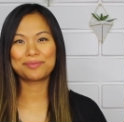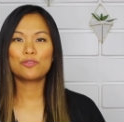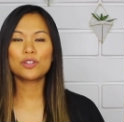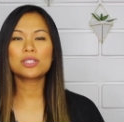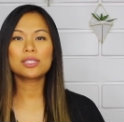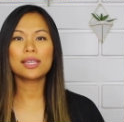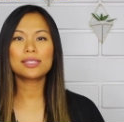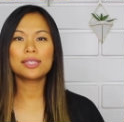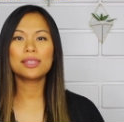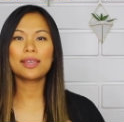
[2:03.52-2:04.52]
The first
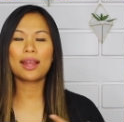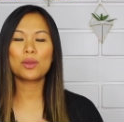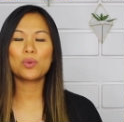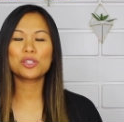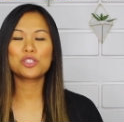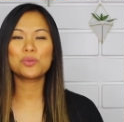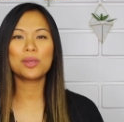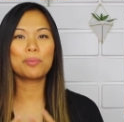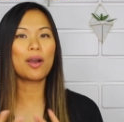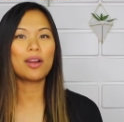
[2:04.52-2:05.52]
lesson that I want
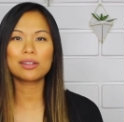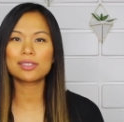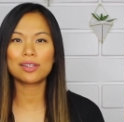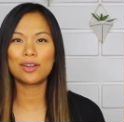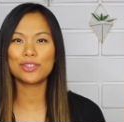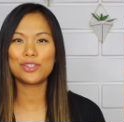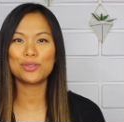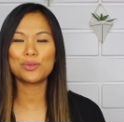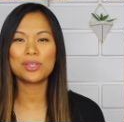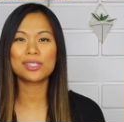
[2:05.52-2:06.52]
to impart on
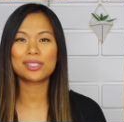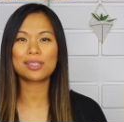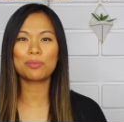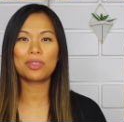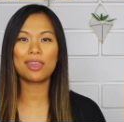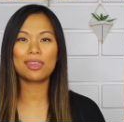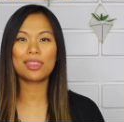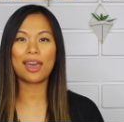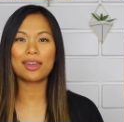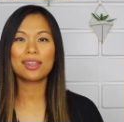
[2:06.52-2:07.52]
you is something
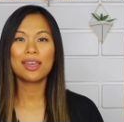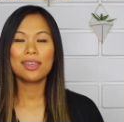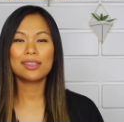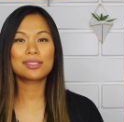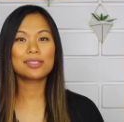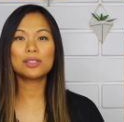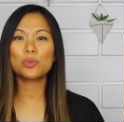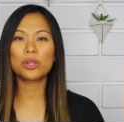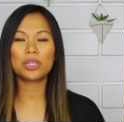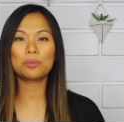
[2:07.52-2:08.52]
that is still a
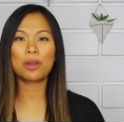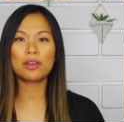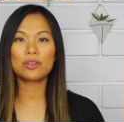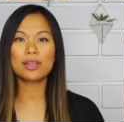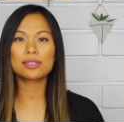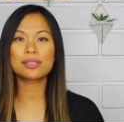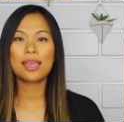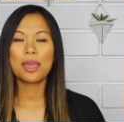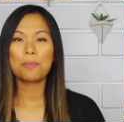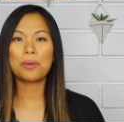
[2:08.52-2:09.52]
work in progress,
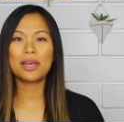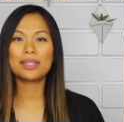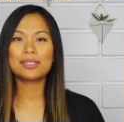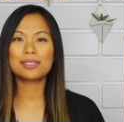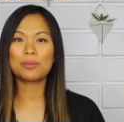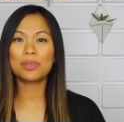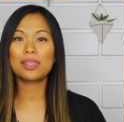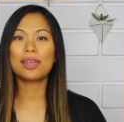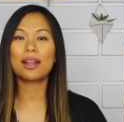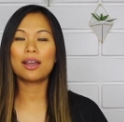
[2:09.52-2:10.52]
but is
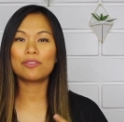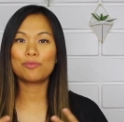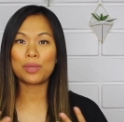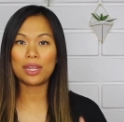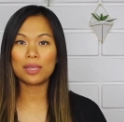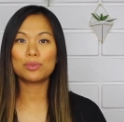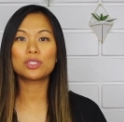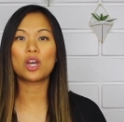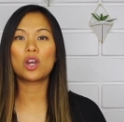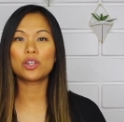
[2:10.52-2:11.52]
something that I've been able
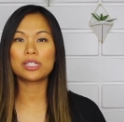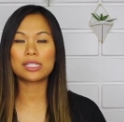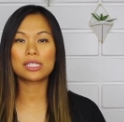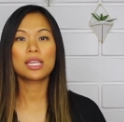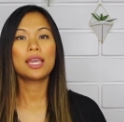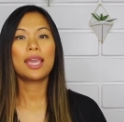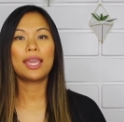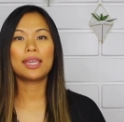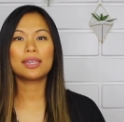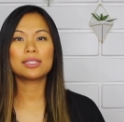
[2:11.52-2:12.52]
to harness
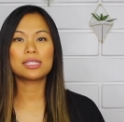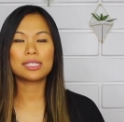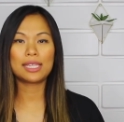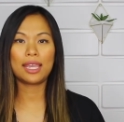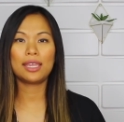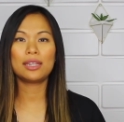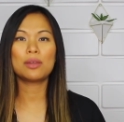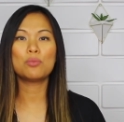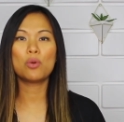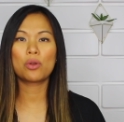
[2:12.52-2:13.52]
and
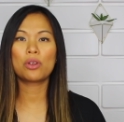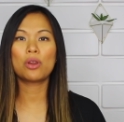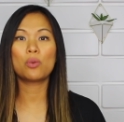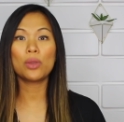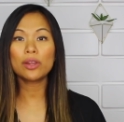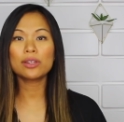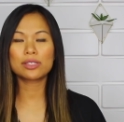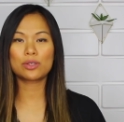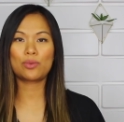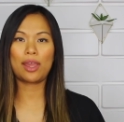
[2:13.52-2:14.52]
gain more
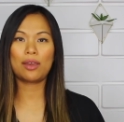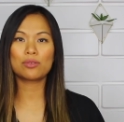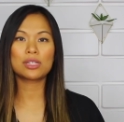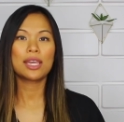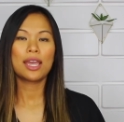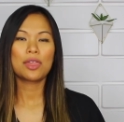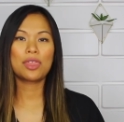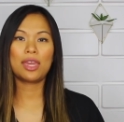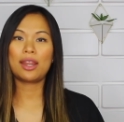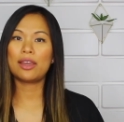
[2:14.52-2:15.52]
awareness around
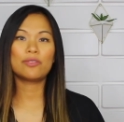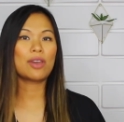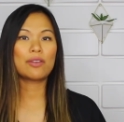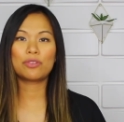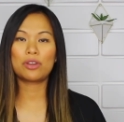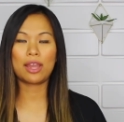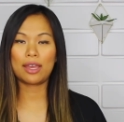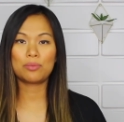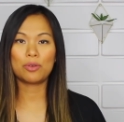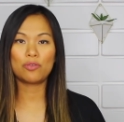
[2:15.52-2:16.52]
than I have ever
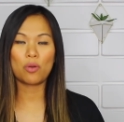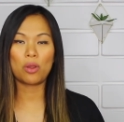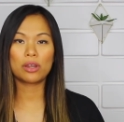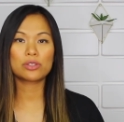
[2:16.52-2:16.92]
had before.